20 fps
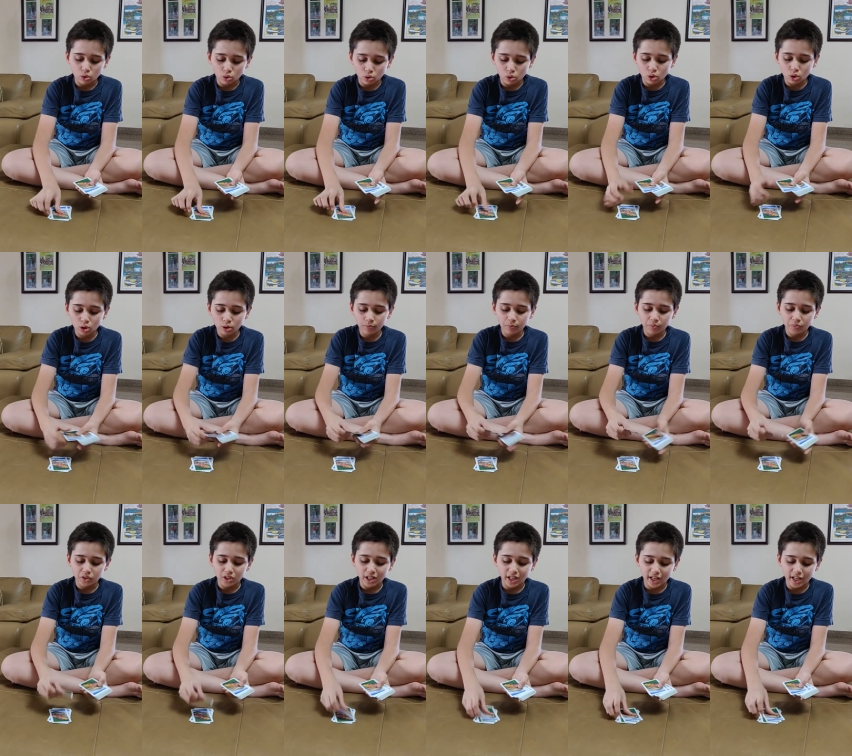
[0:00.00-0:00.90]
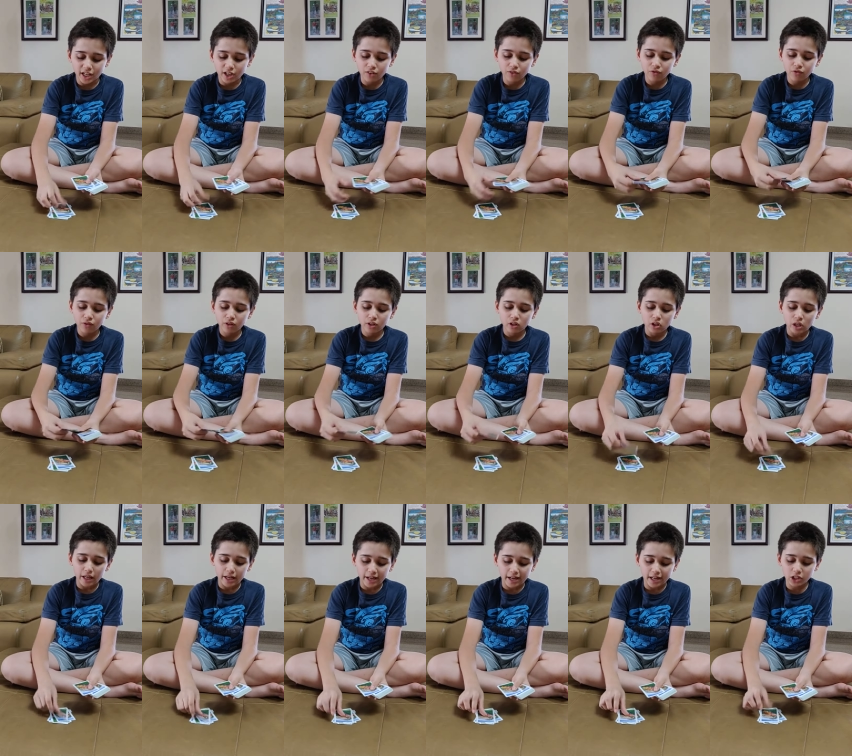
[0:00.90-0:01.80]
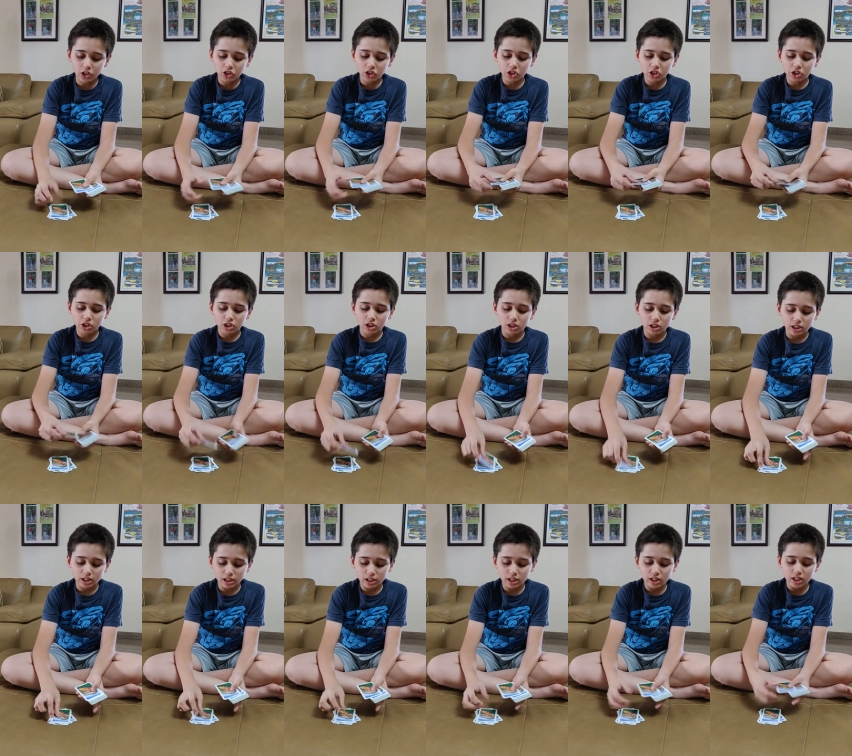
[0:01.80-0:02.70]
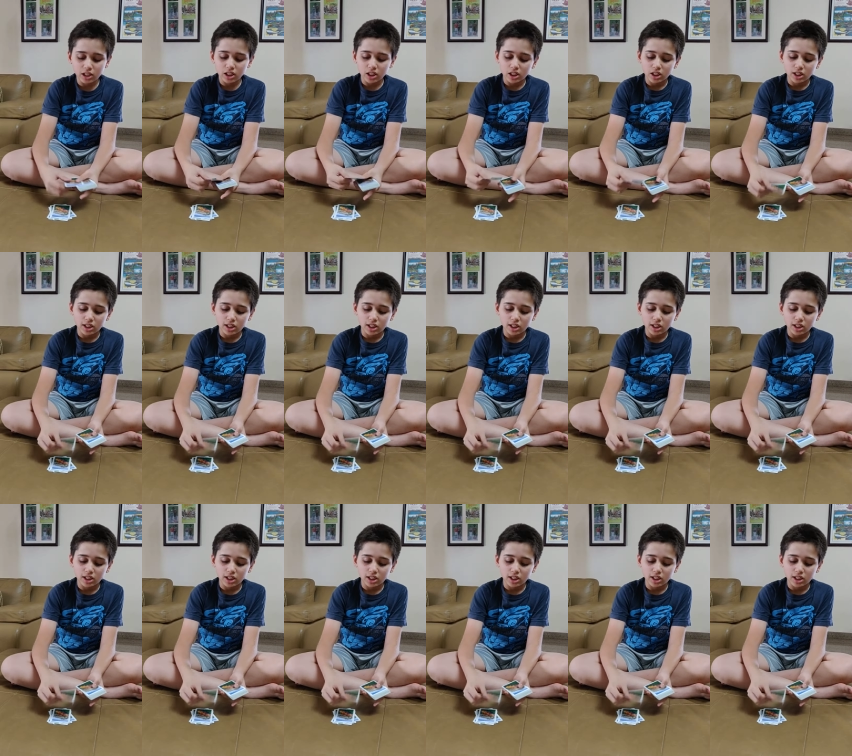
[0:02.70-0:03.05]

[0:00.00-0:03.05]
O F H E